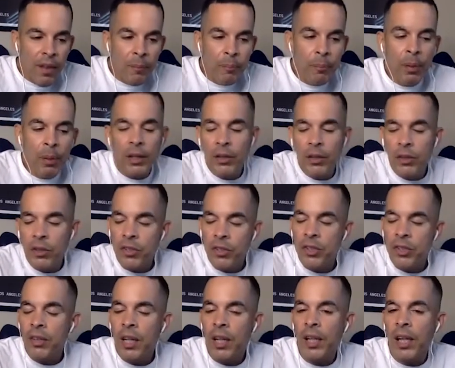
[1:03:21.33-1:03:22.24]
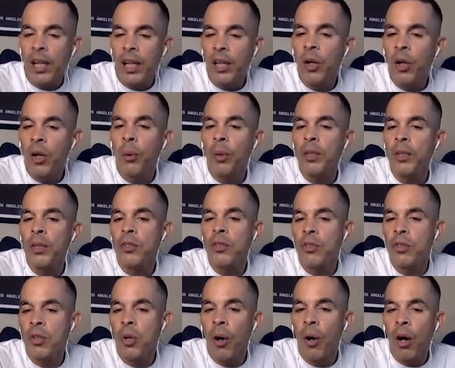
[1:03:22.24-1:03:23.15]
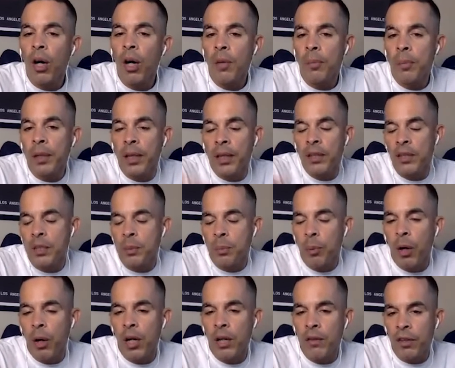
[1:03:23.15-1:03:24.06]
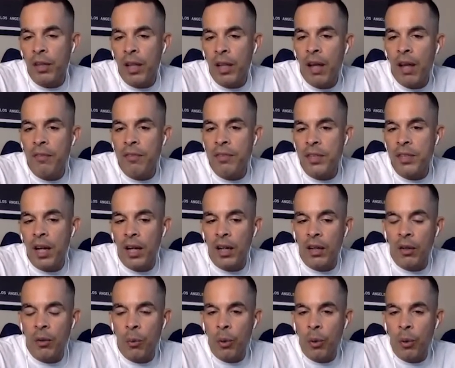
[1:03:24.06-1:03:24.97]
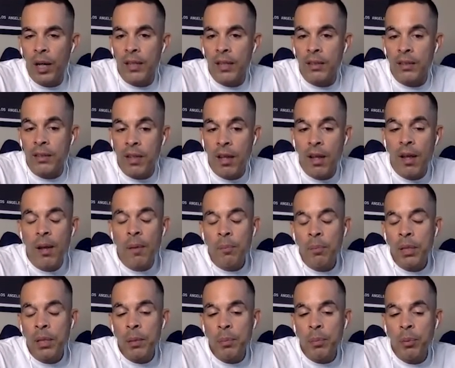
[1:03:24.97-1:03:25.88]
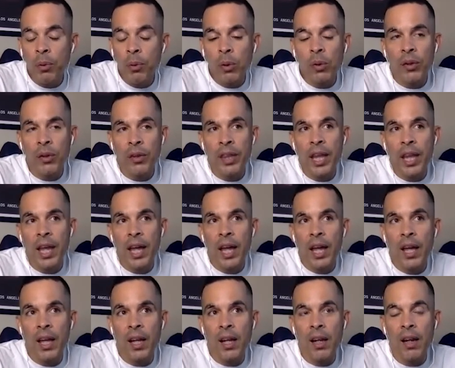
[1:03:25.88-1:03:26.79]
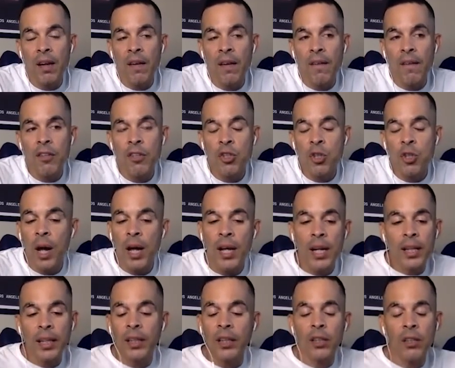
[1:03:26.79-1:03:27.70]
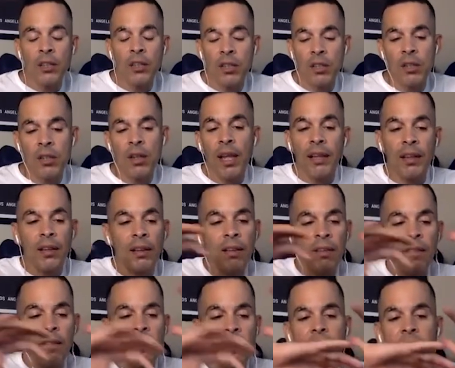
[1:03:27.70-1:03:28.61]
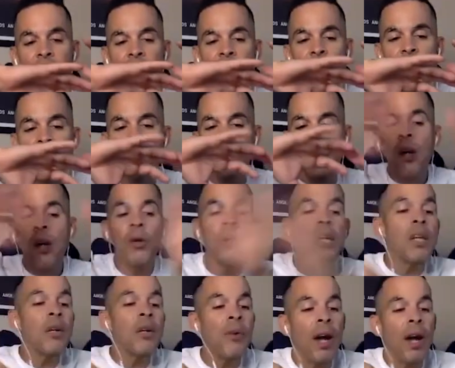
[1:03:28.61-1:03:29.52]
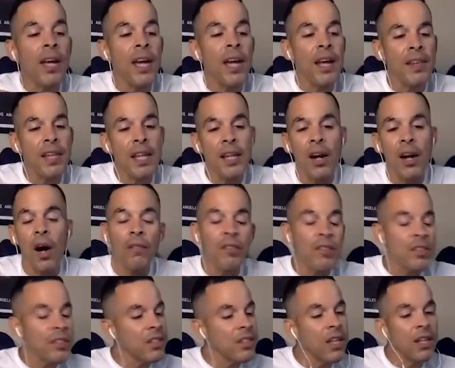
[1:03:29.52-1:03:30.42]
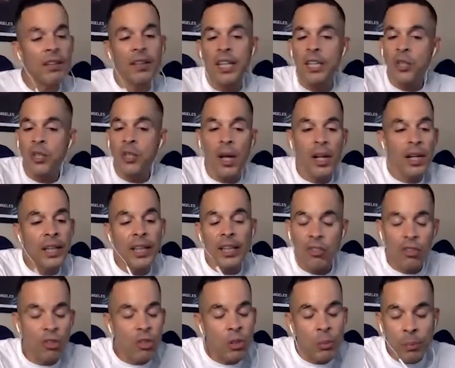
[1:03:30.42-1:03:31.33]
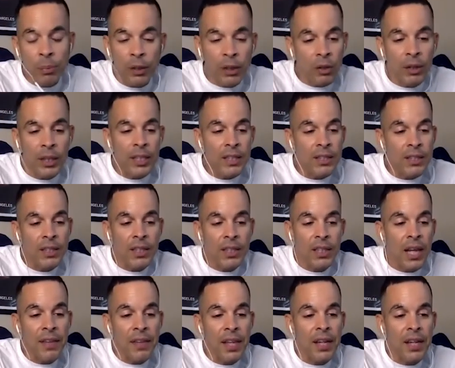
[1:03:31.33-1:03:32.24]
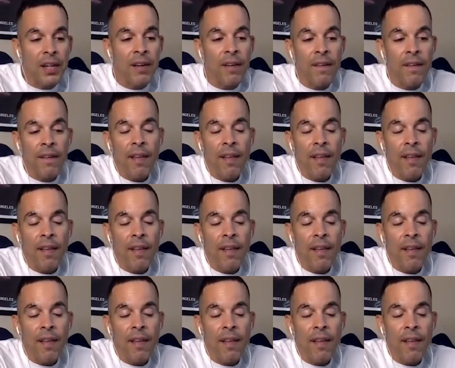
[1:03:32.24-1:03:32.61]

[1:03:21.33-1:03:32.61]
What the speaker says: but you're still not like going so hard because it's part of your lifestyle. Whereas people that try to like, they don't eat right, and then all of a sudden they try to get super crazy, and then